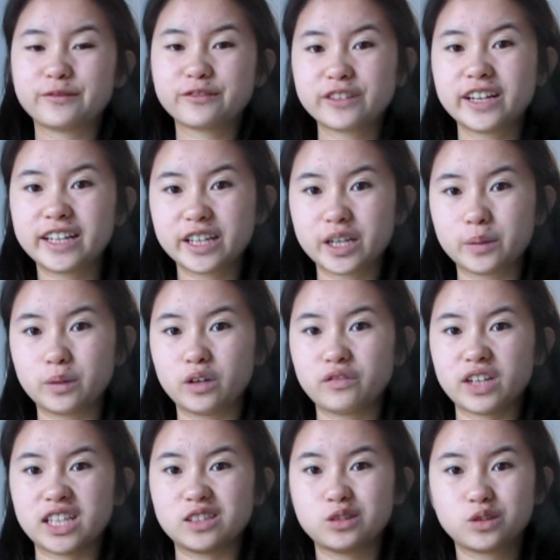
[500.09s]
really go
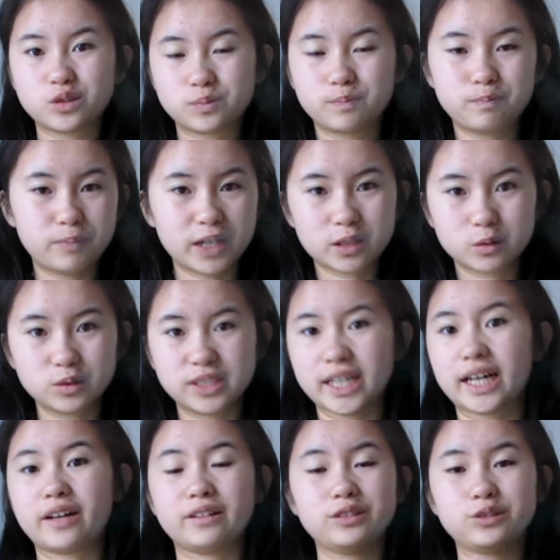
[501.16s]
off and buckle
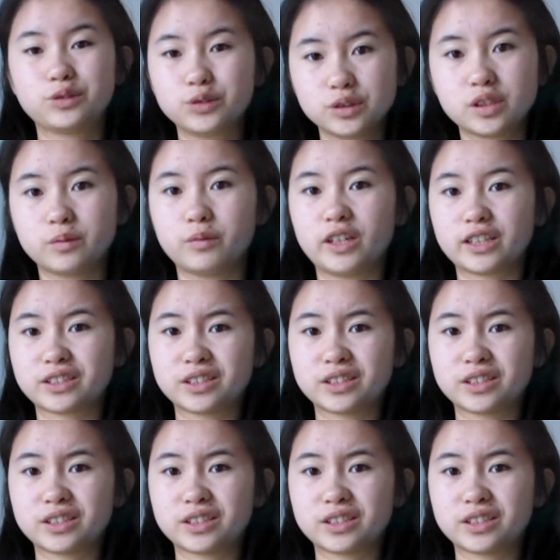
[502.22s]
down and do some work.